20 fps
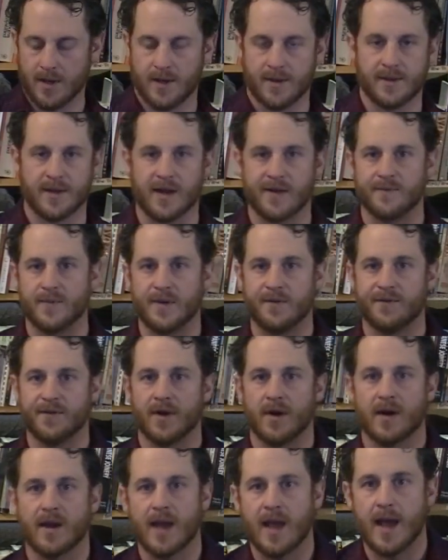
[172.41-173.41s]
that I've been
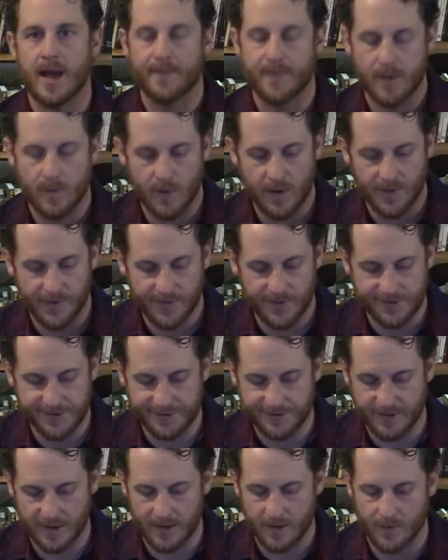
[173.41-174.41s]
very happy
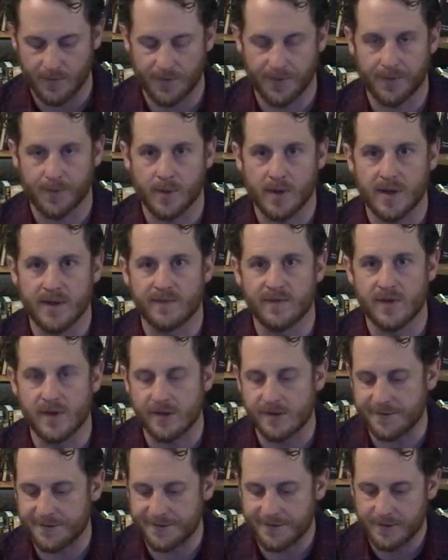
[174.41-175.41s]
with. I own 3 of
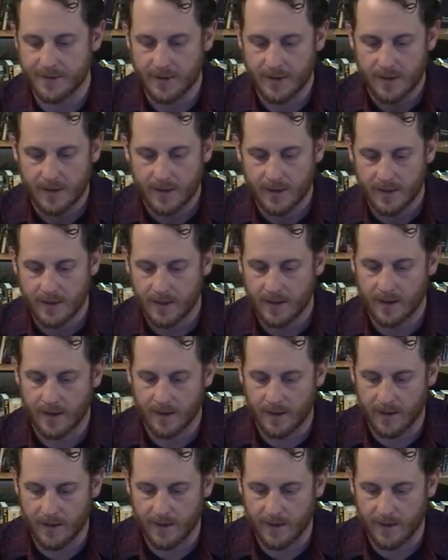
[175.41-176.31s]
these. We